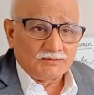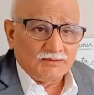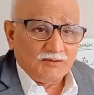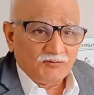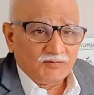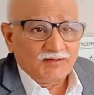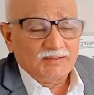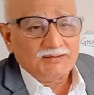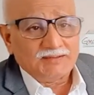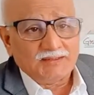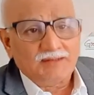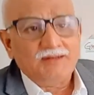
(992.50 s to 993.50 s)

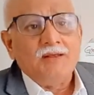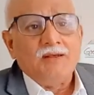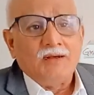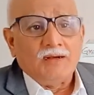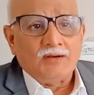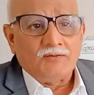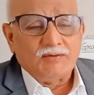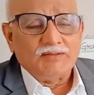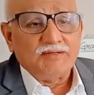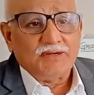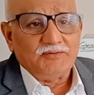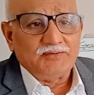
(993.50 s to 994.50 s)
differential
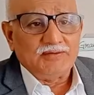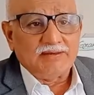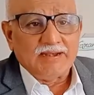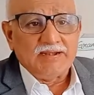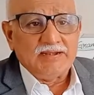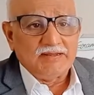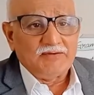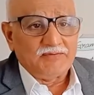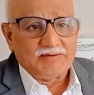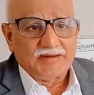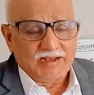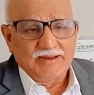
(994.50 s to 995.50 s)
vegetation
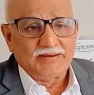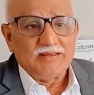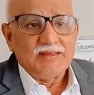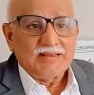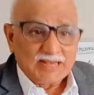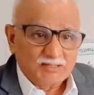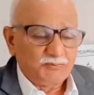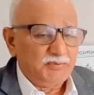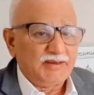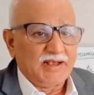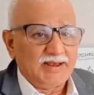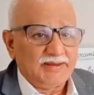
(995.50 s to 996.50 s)
NDVI,
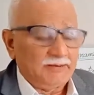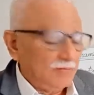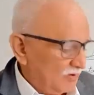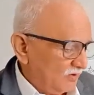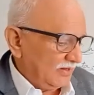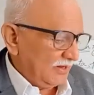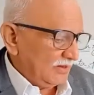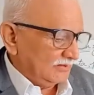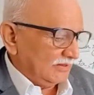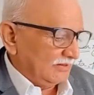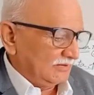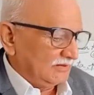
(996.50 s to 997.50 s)
SPI, okay,
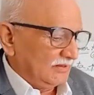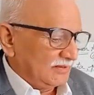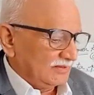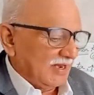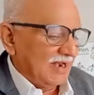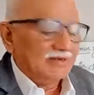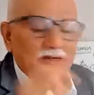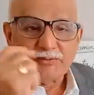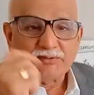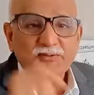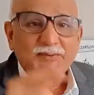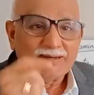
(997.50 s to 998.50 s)
that is the standard
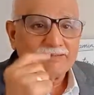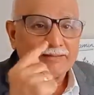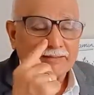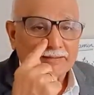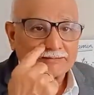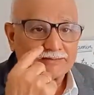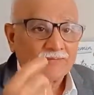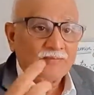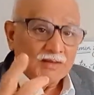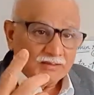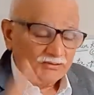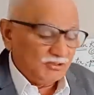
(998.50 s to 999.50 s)
precipitation index.
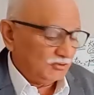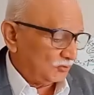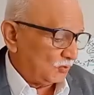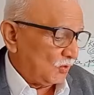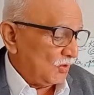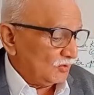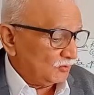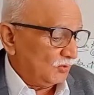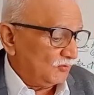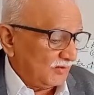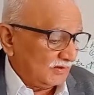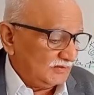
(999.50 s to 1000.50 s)
These two.
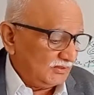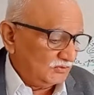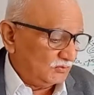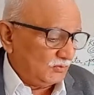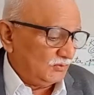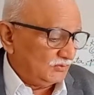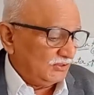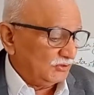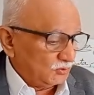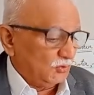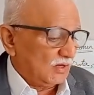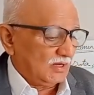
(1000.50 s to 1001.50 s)
So for these
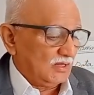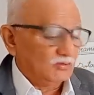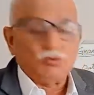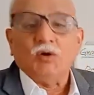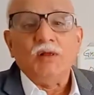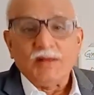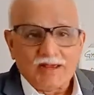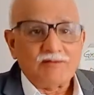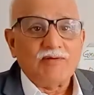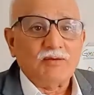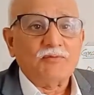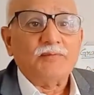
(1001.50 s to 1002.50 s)
two are also
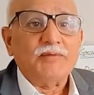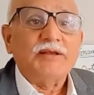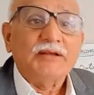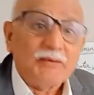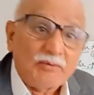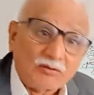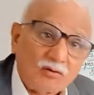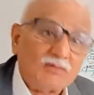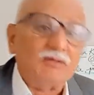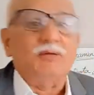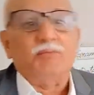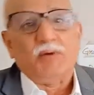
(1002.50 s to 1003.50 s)
available from the India
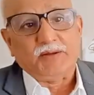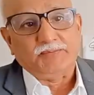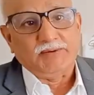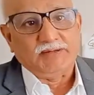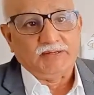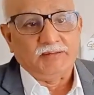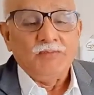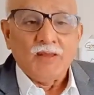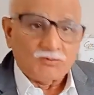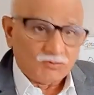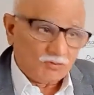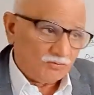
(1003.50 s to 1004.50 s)
Meteorological Department.
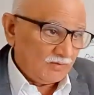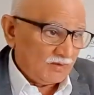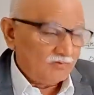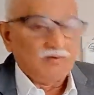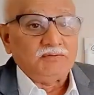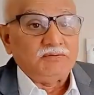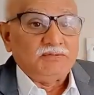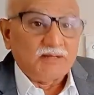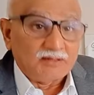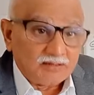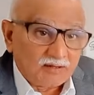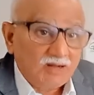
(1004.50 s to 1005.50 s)
So
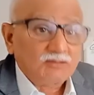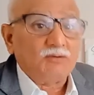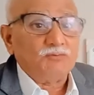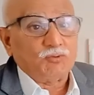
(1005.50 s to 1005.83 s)
there are some